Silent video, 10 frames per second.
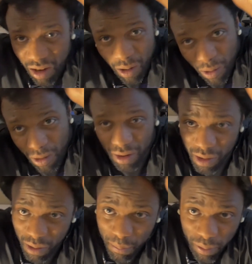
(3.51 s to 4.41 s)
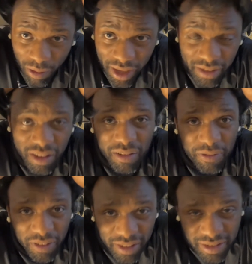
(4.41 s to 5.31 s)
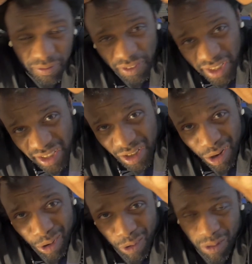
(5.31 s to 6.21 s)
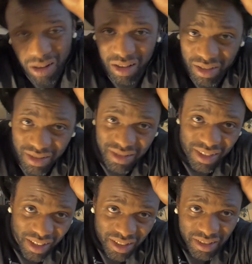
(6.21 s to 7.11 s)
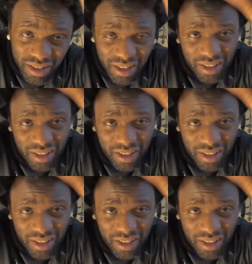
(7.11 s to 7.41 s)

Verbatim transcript: on point for this video, son.